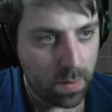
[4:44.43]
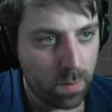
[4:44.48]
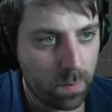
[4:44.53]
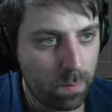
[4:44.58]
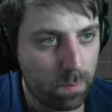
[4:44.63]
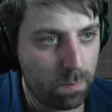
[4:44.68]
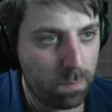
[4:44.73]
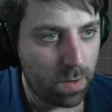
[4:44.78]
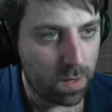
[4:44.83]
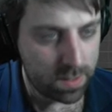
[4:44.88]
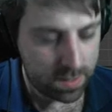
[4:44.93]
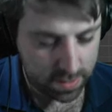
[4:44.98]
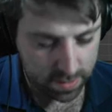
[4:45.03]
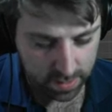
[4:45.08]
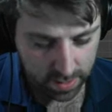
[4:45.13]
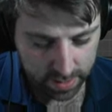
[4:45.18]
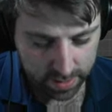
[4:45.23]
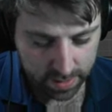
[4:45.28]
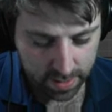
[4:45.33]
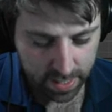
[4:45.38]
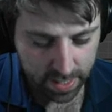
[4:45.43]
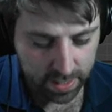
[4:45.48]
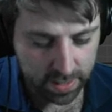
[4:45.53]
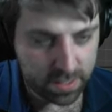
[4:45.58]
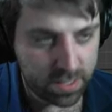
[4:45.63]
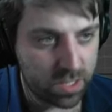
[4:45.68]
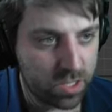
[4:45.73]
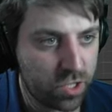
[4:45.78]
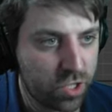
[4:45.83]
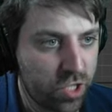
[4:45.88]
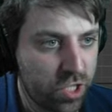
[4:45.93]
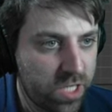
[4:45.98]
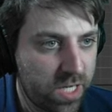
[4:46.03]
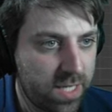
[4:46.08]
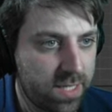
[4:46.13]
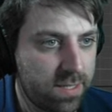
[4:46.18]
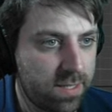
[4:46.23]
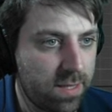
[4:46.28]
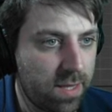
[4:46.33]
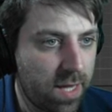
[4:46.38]
box select that let's go
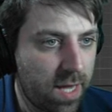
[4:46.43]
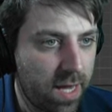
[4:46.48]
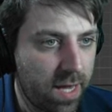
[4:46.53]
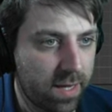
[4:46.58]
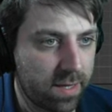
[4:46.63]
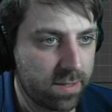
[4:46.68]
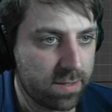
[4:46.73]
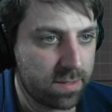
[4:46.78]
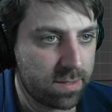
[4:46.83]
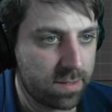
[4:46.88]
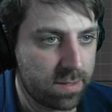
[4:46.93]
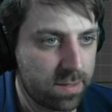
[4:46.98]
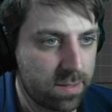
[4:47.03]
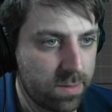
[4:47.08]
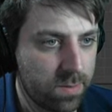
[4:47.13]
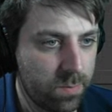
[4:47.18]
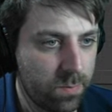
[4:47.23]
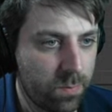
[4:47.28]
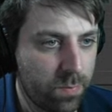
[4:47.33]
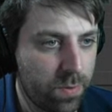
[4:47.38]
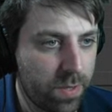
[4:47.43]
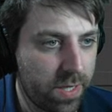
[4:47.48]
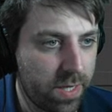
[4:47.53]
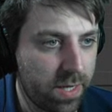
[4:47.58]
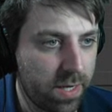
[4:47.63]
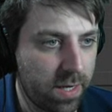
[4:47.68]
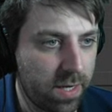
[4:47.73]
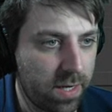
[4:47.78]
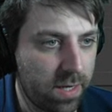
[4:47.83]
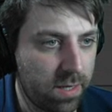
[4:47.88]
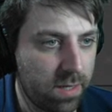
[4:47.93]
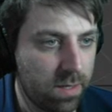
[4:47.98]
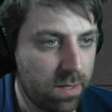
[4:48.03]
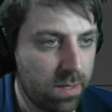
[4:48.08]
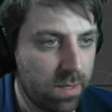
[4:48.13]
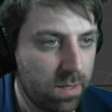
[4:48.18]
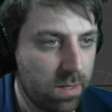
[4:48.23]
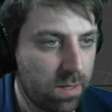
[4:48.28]
g to the x bring it in